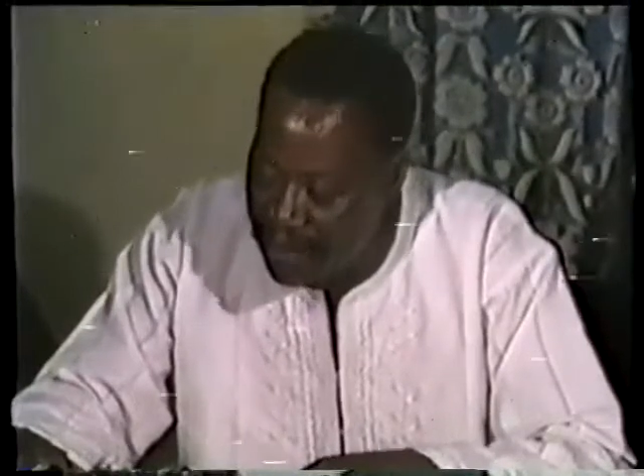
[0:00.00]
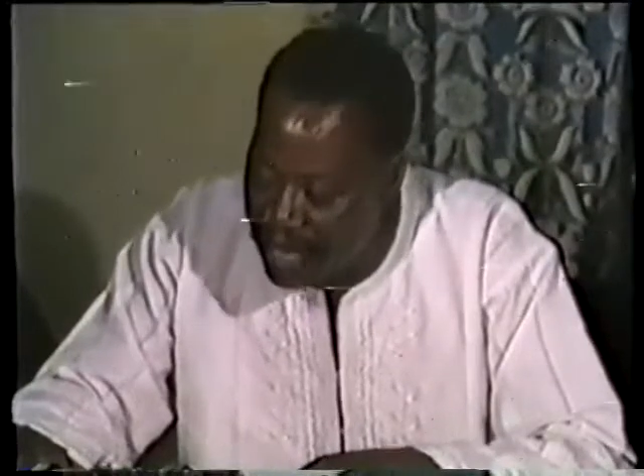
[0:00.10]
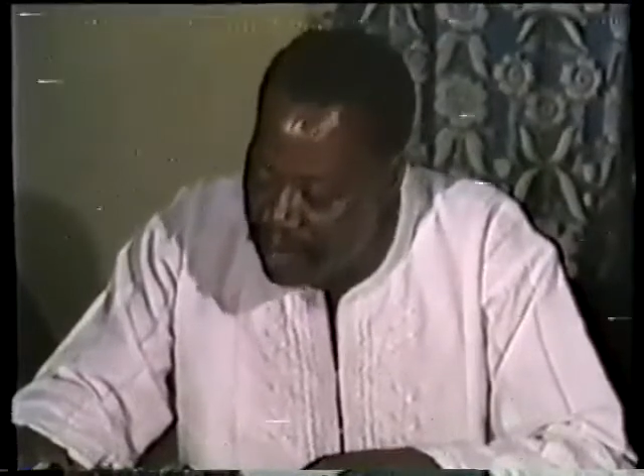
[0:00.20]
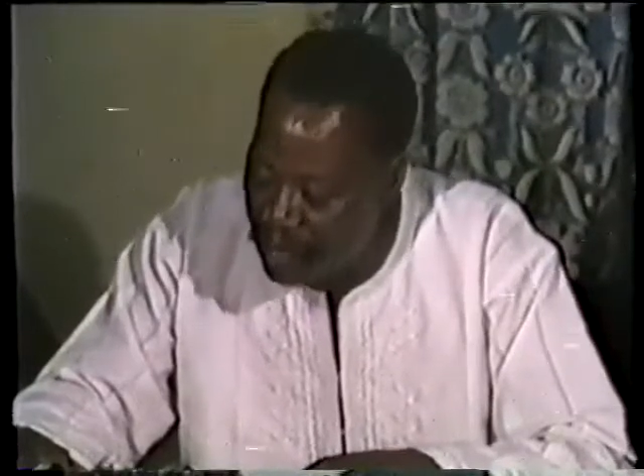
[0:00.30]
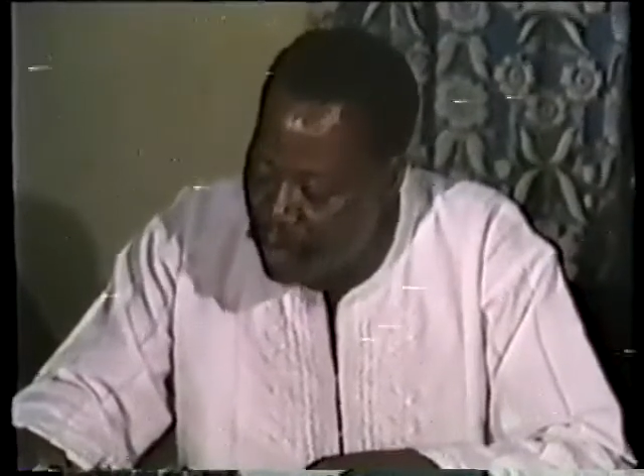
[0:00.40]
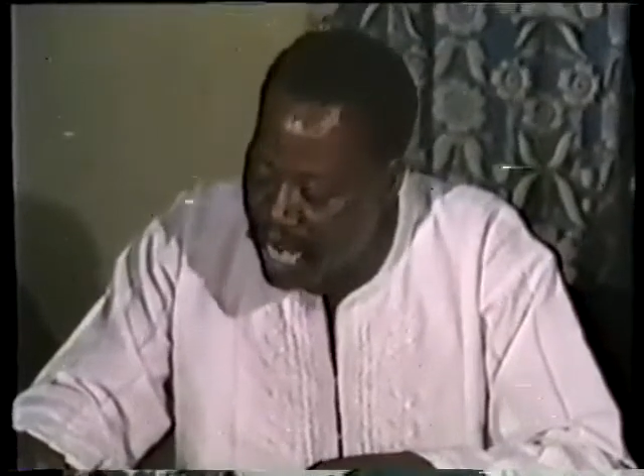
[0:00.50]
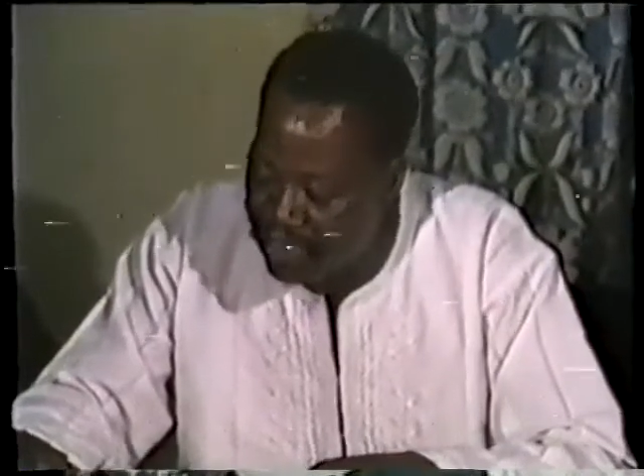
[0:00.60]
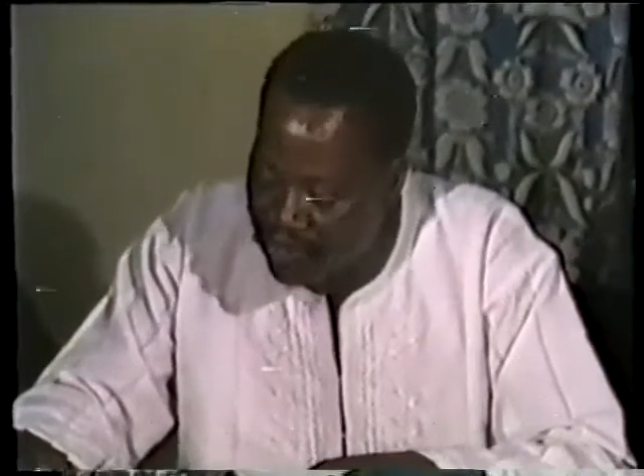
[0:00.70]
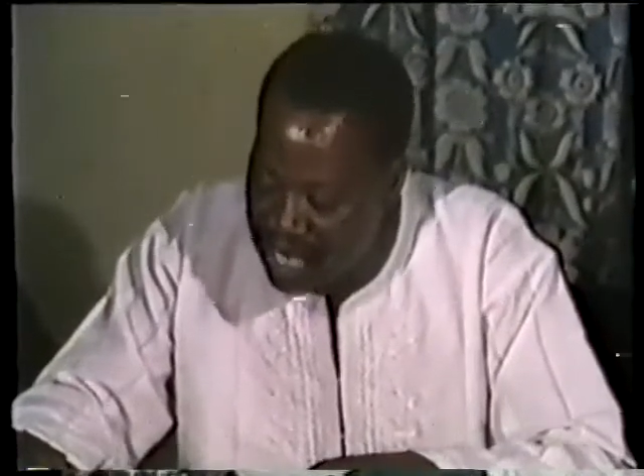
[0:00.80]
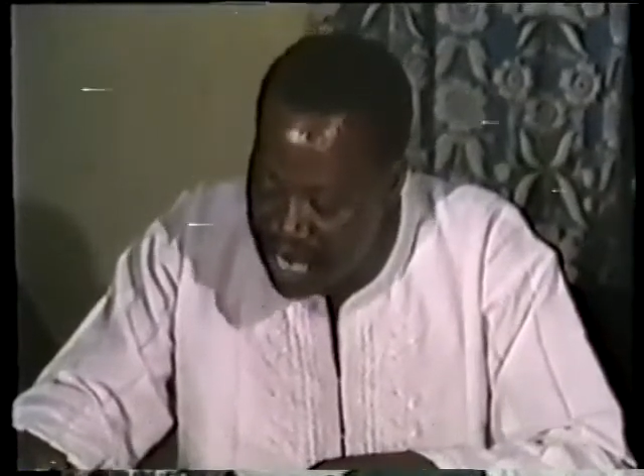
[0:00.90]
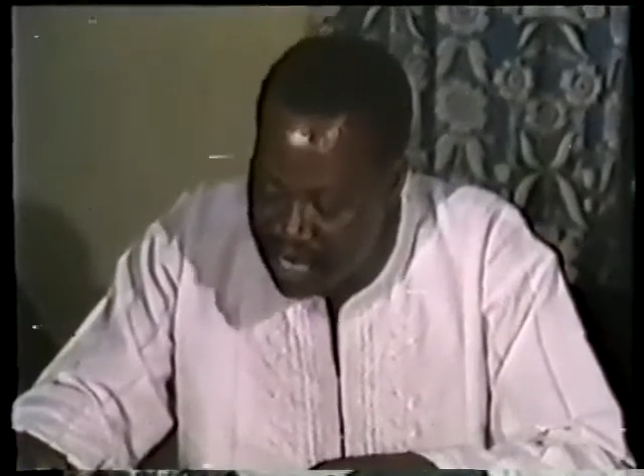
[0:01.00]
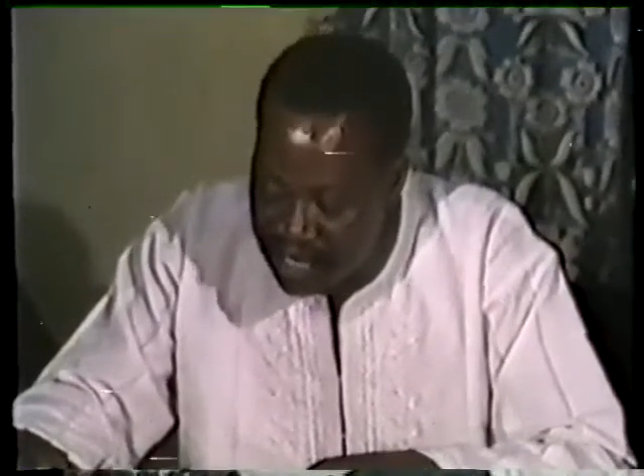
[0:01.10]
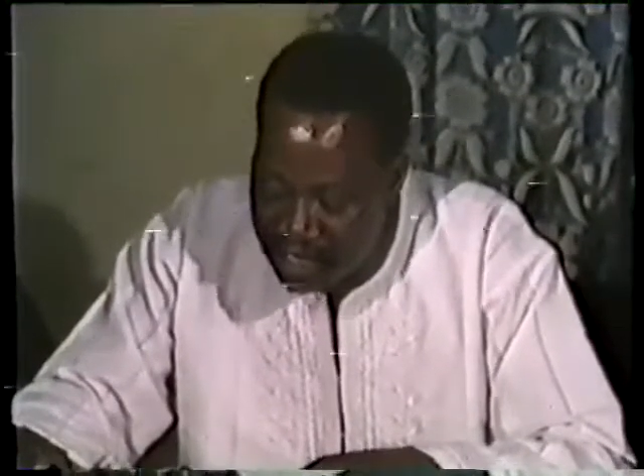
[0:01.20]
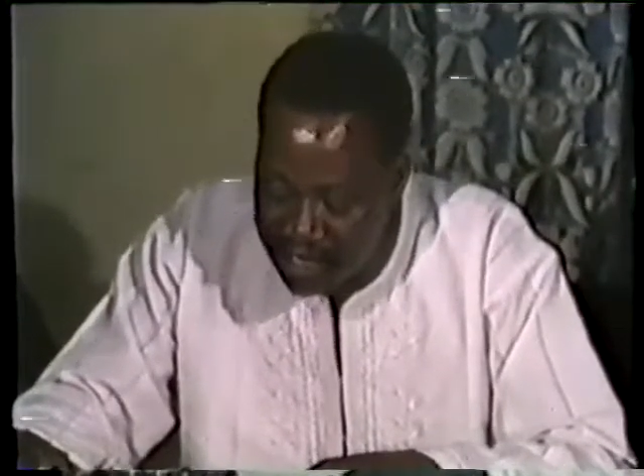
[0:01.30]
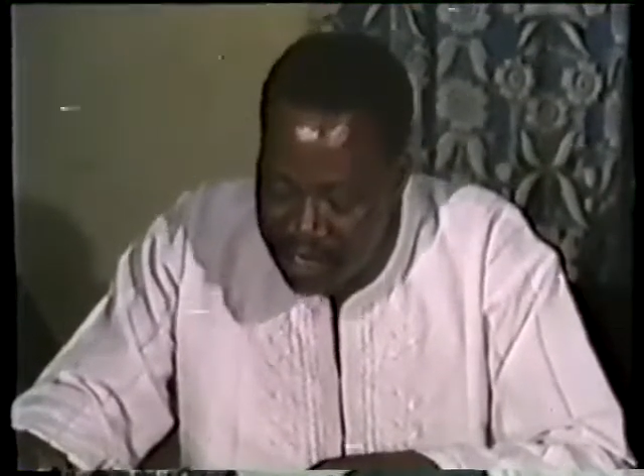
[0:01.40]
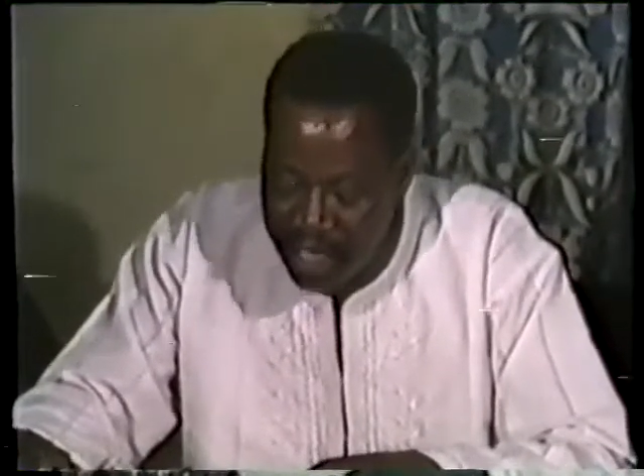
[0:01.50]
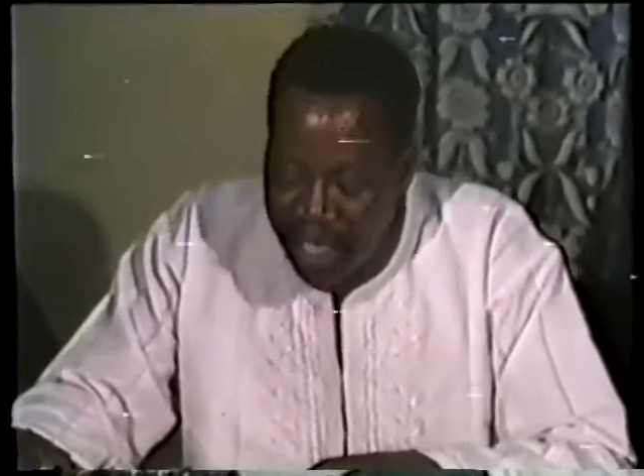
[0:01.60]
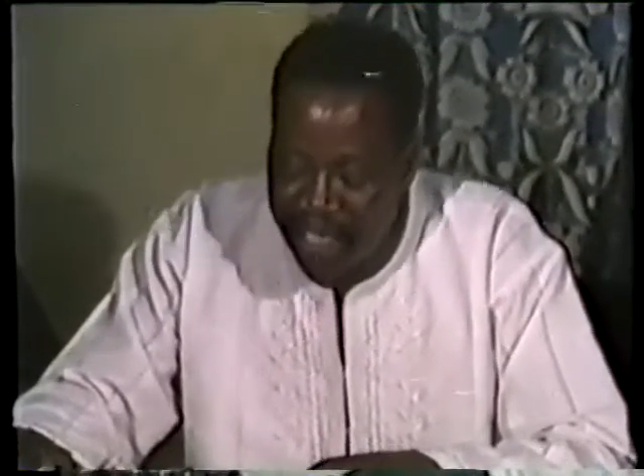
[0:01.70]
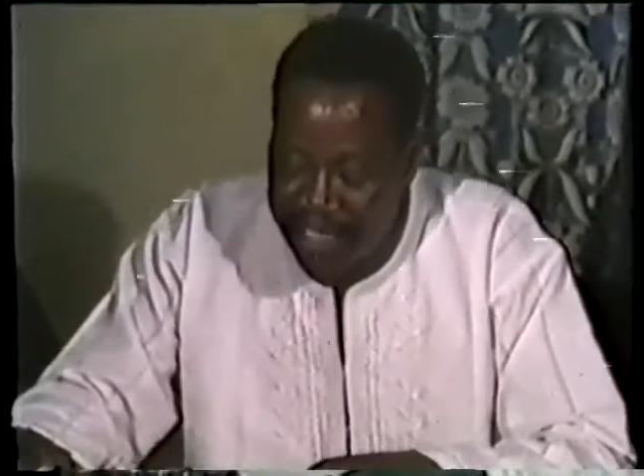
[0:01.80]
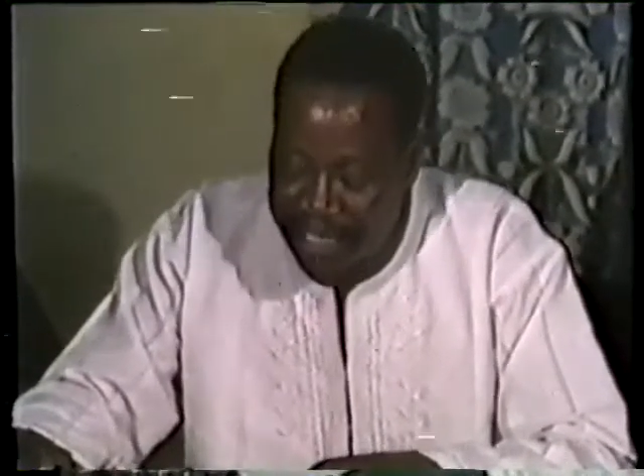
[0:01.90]
man who had to die,
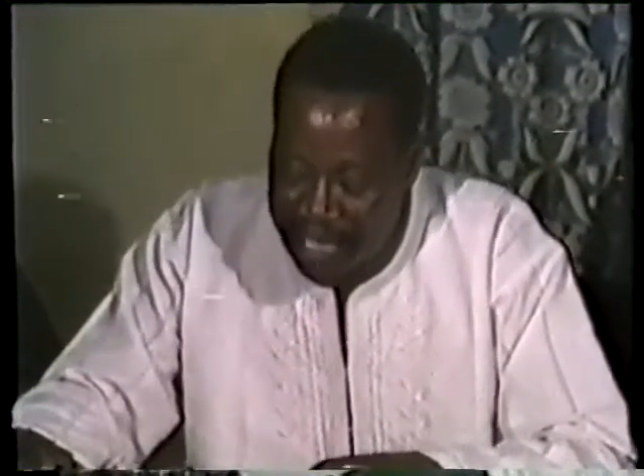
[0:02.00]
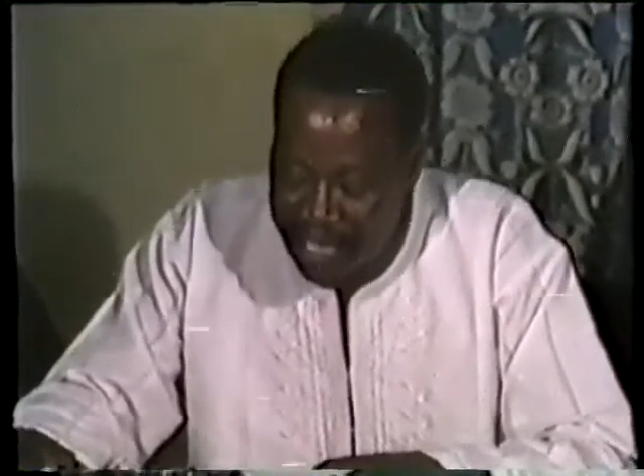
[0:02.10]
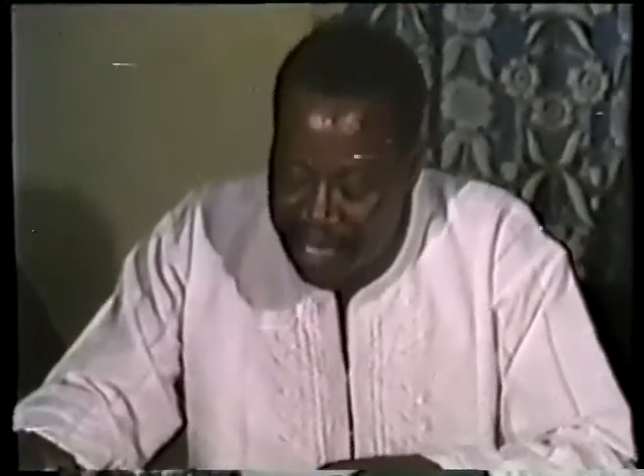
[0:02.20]
see